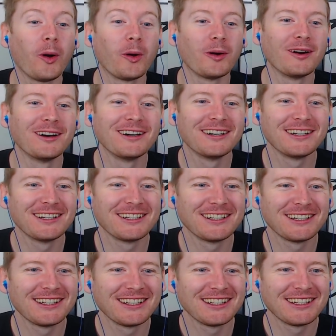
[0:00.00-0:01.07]
He tried to do
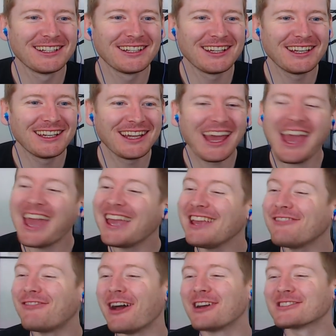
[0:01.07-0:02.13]
this. I could
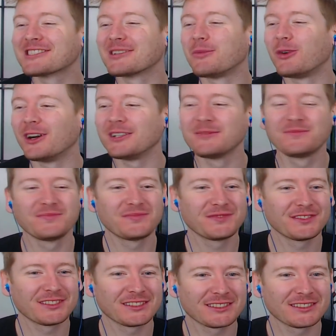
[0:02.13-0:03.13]
hear something moving. I